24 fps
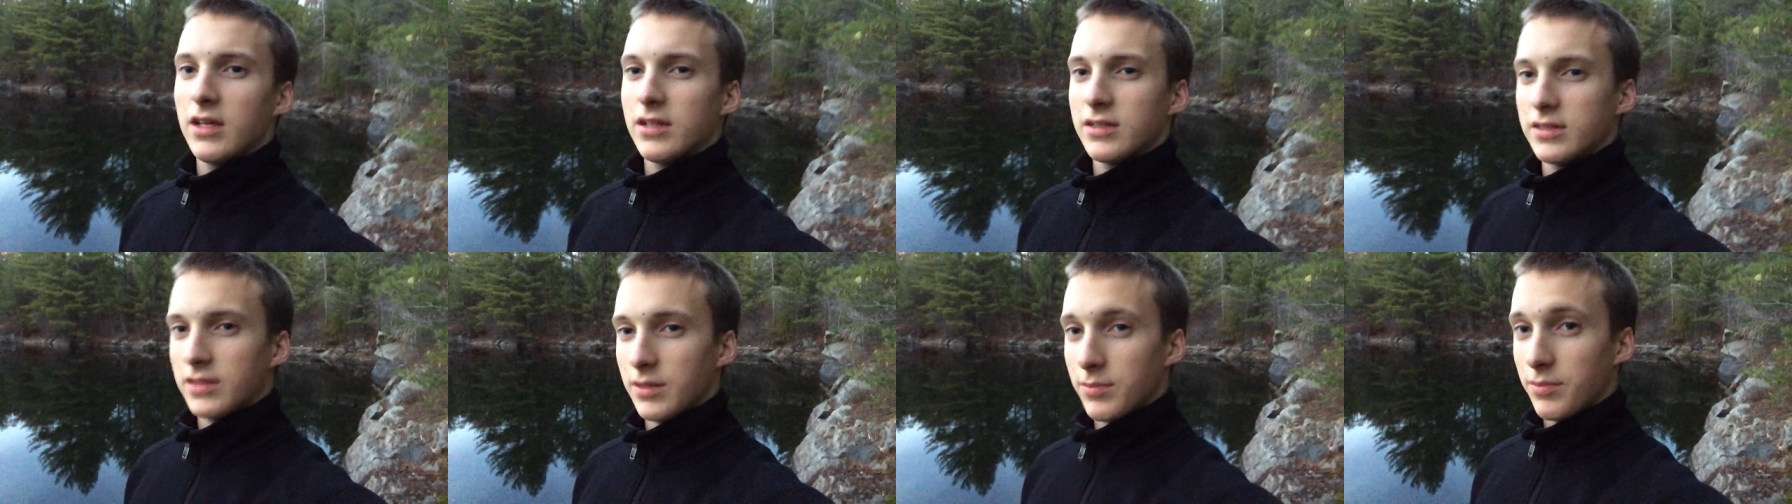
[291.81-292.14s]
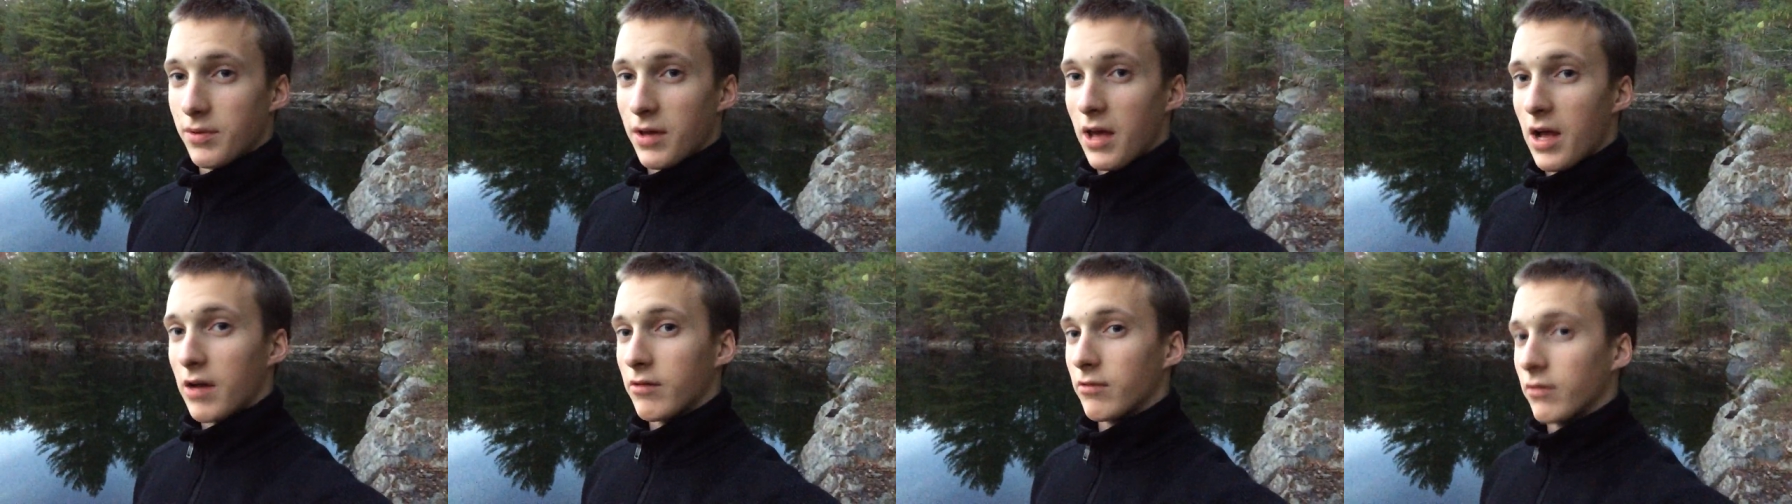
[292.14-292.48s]
sit
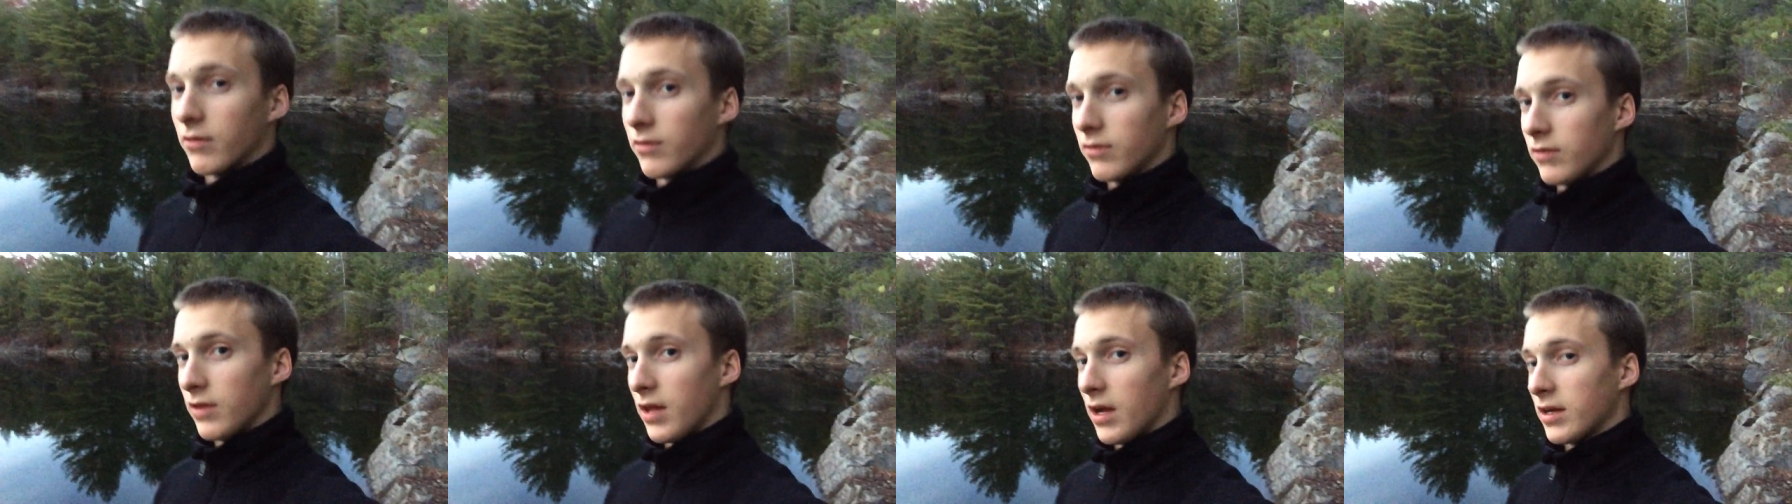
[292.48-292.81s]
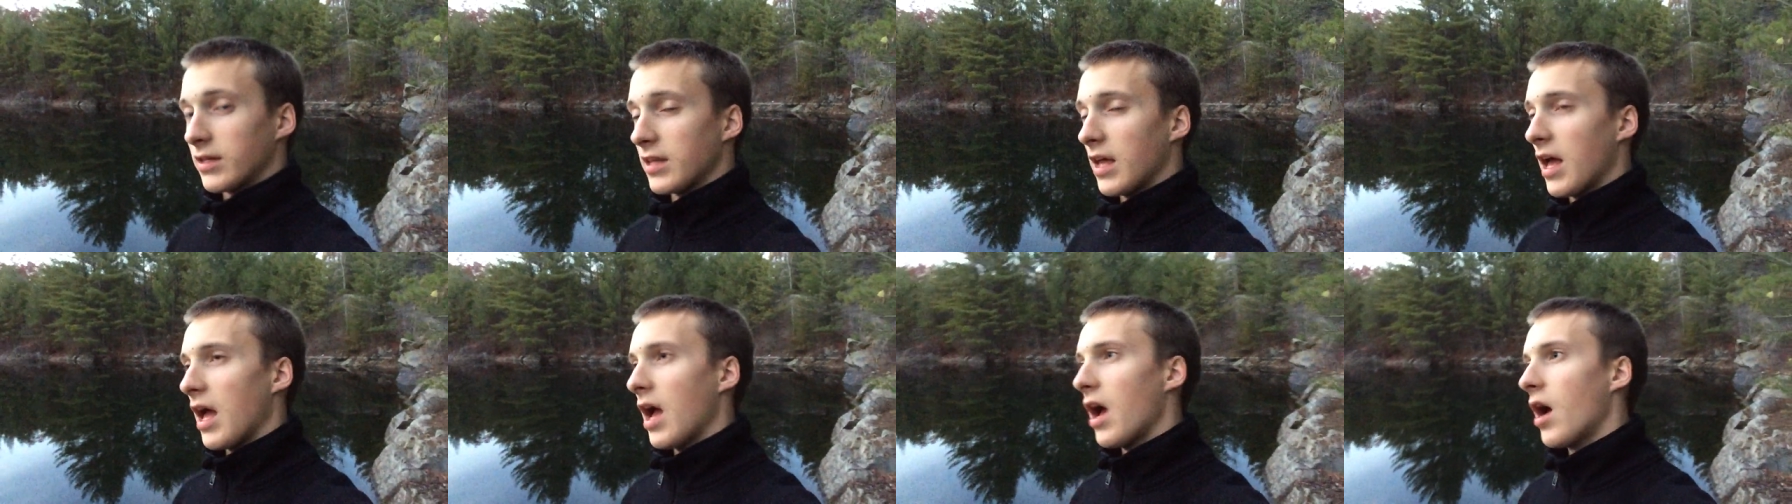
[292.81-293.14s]
back,
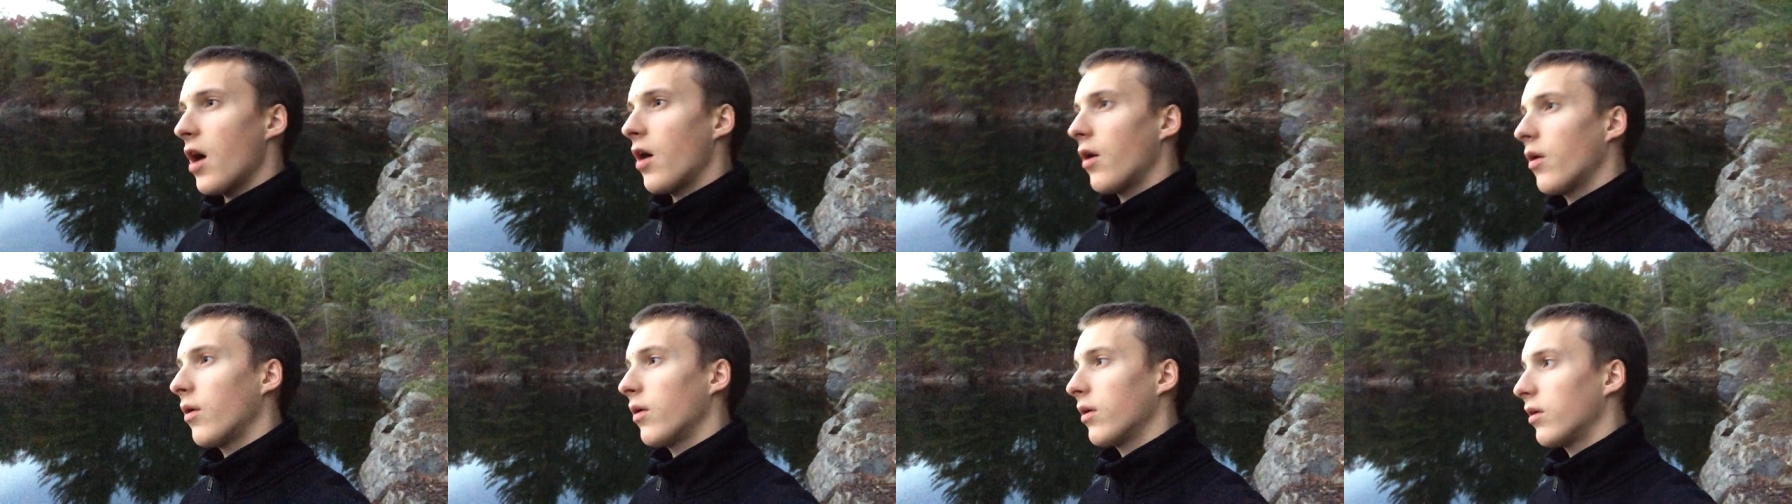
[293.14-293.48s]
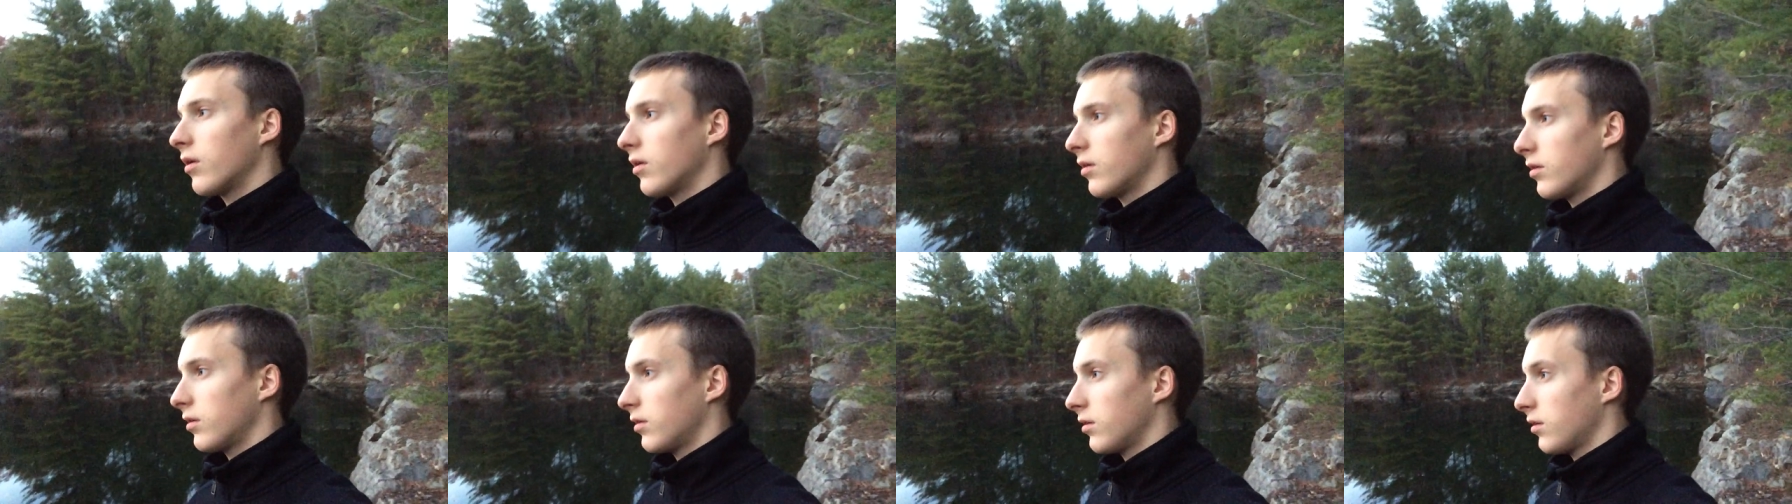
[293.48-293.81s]
reflect, how
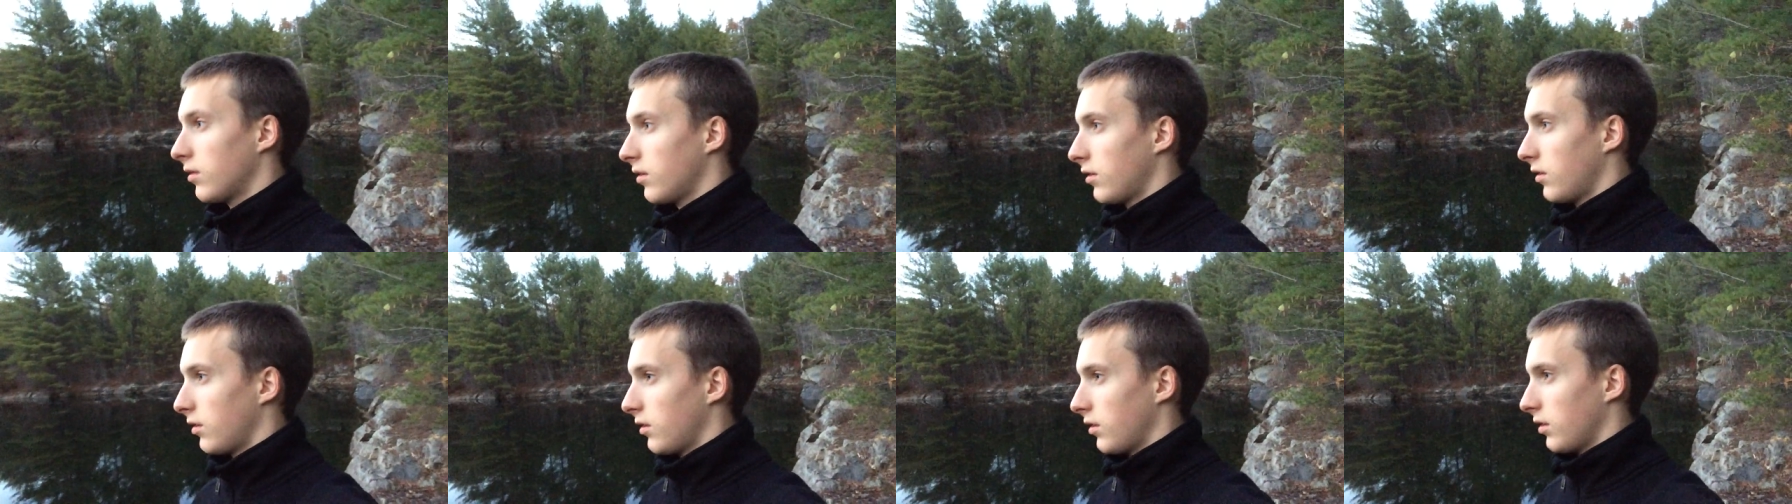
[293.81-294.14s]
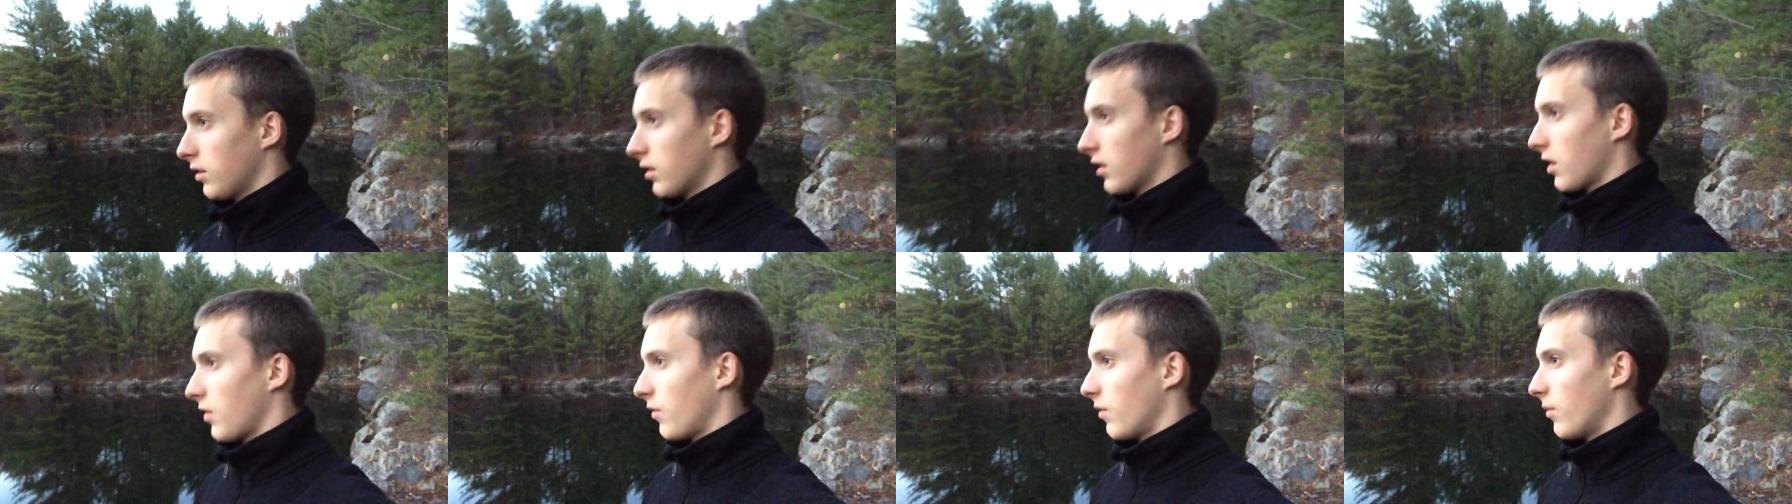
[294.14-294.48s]

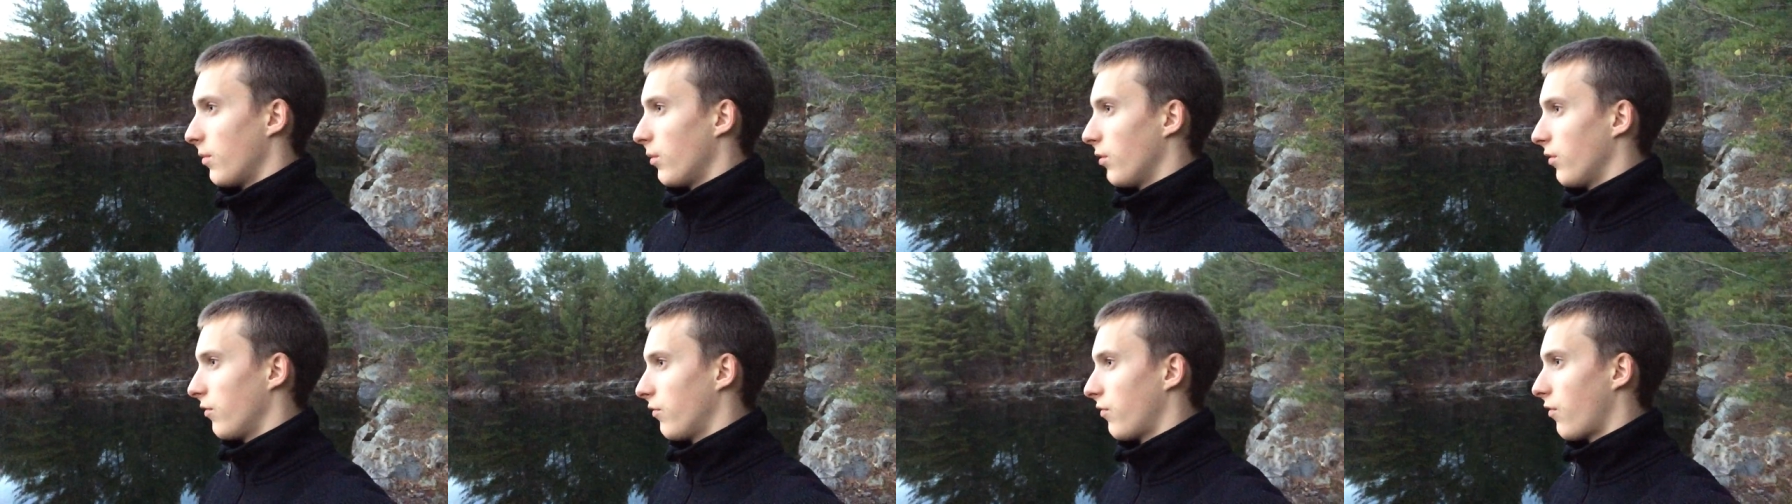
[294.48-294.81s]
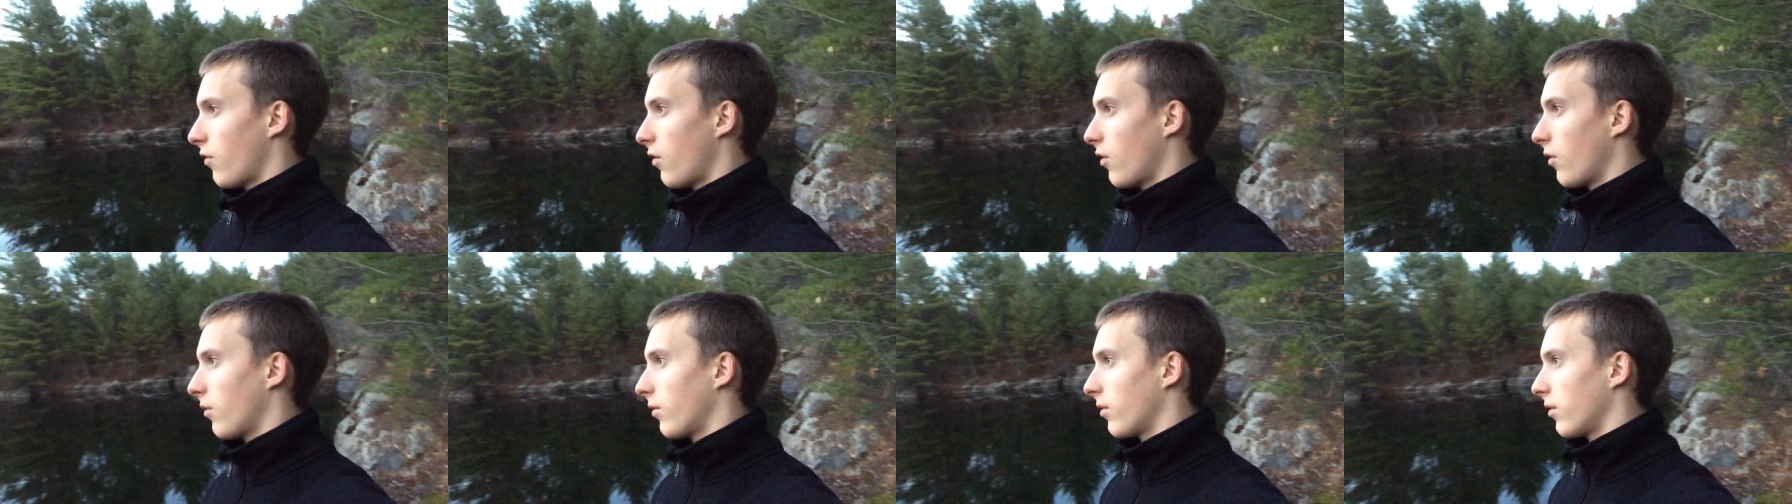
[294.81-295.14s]
can we move
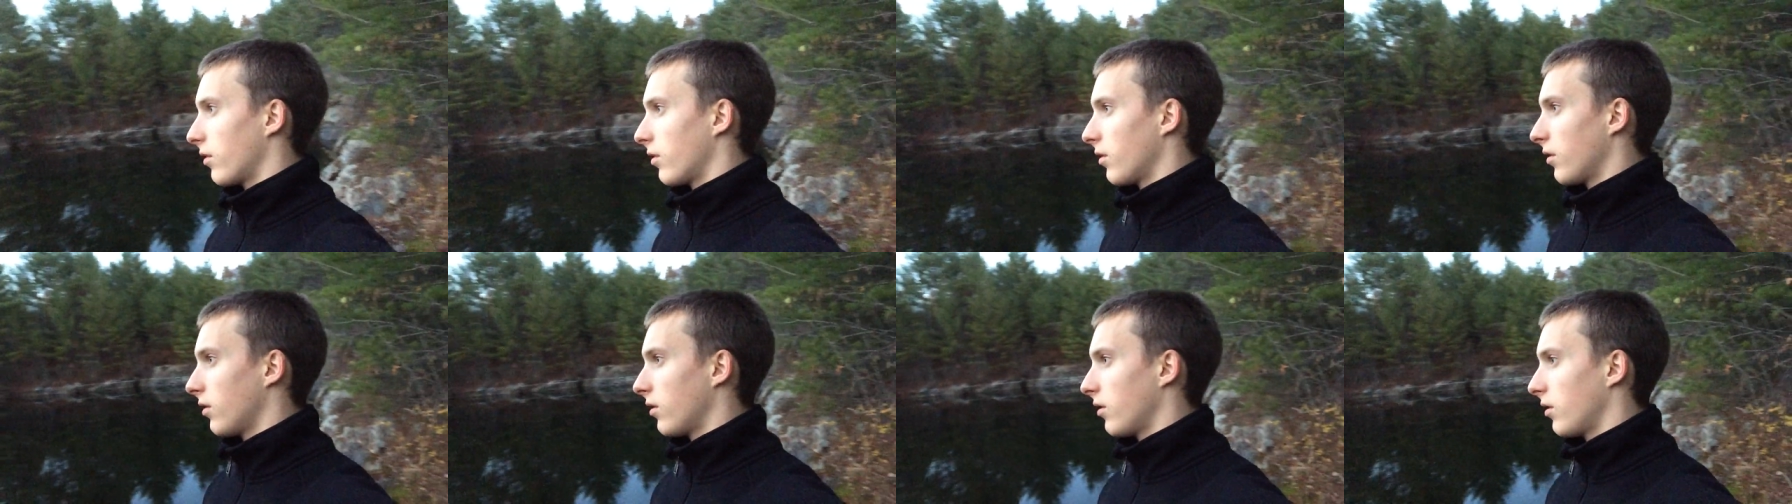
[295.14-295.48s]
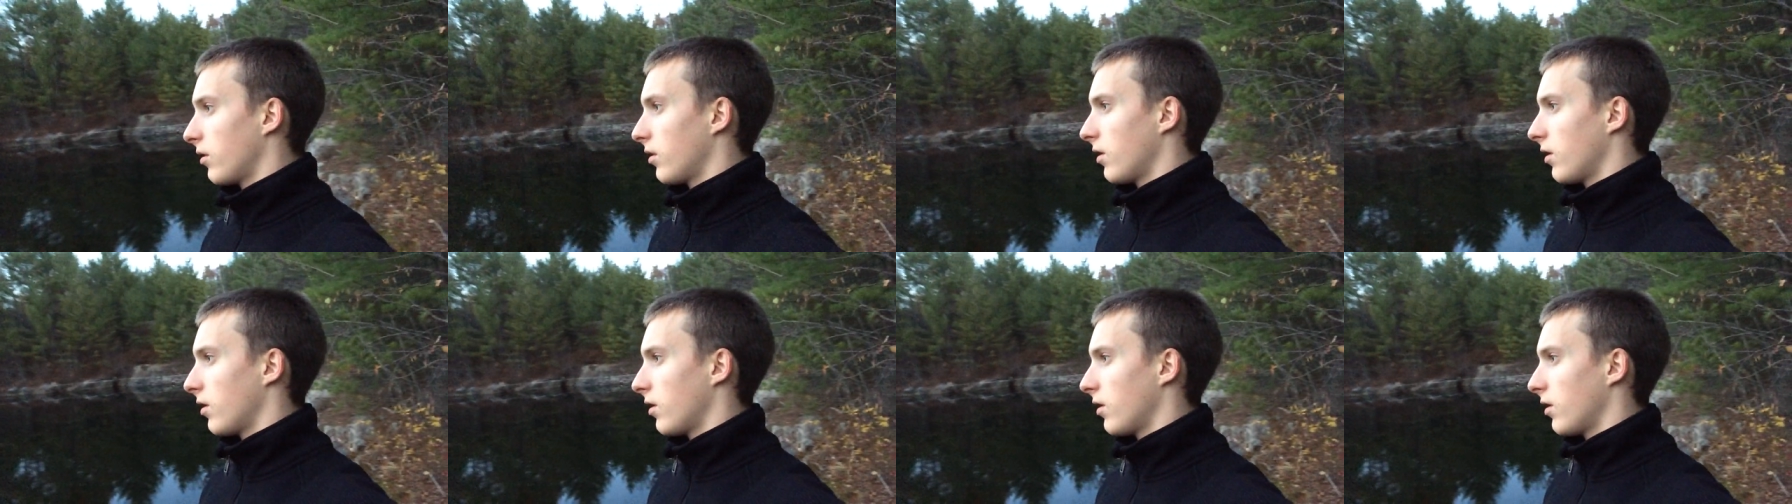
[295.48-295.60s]
forward